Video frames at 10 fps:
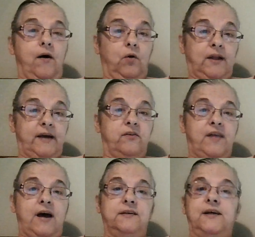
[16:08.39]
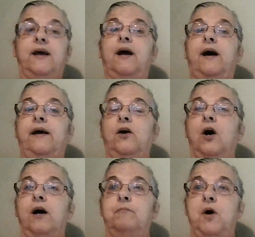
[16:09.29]
Later that day, I
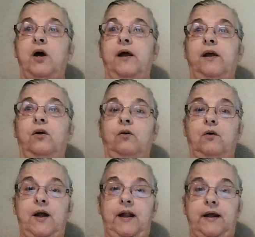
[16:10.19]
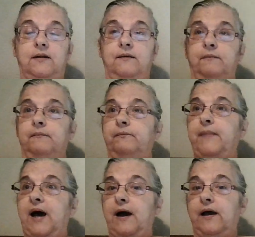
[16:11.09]
got my credit
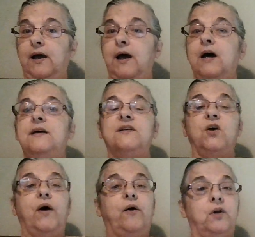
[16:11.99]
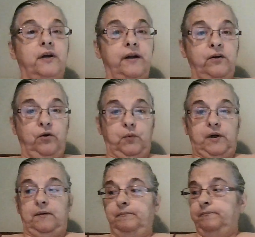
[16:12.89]
back, so I ordered a new one.